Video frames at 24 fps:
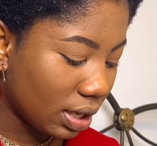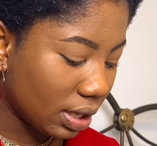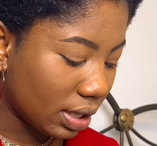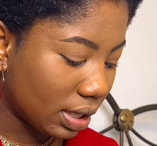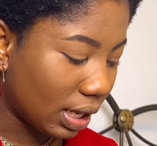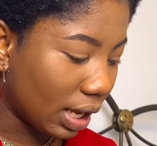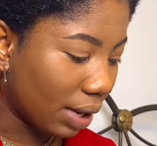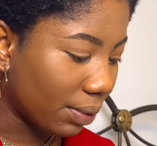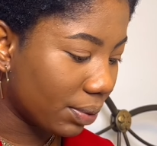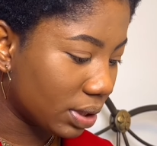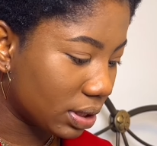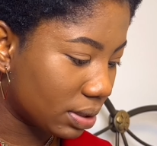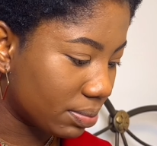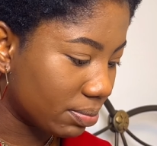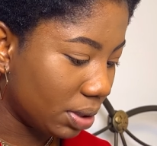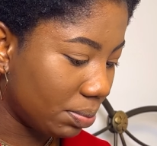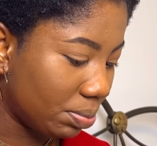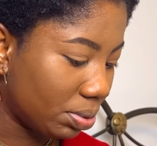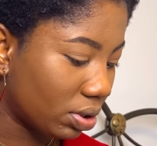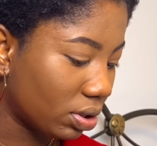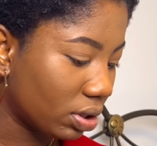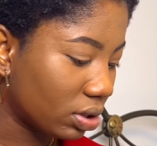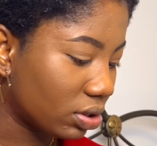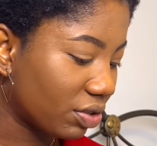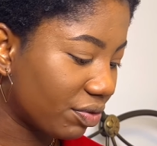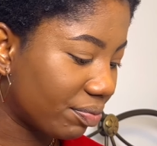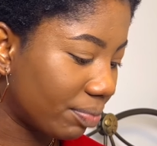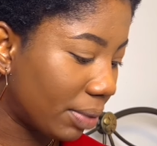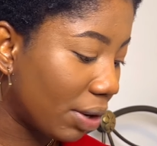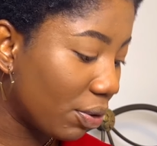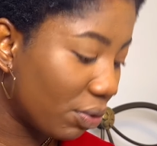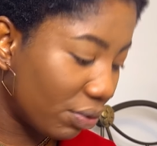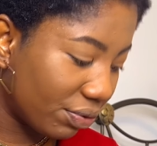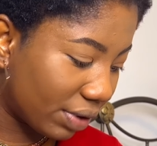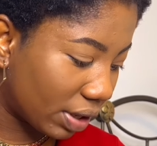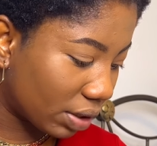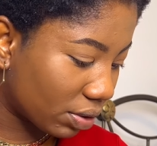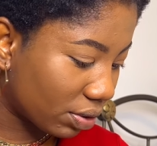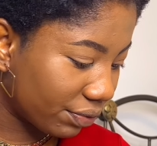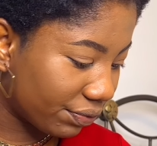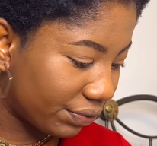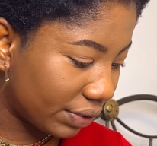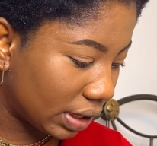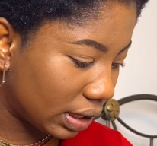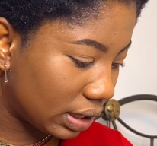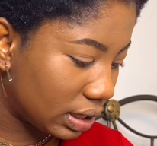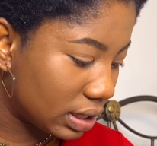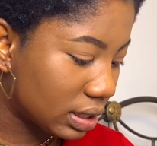That was me because of my
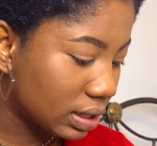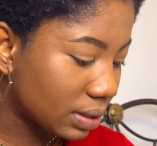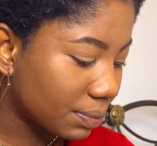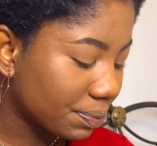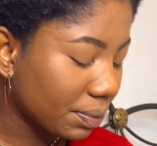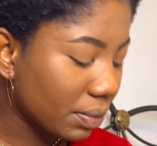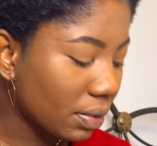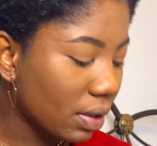overconfidence.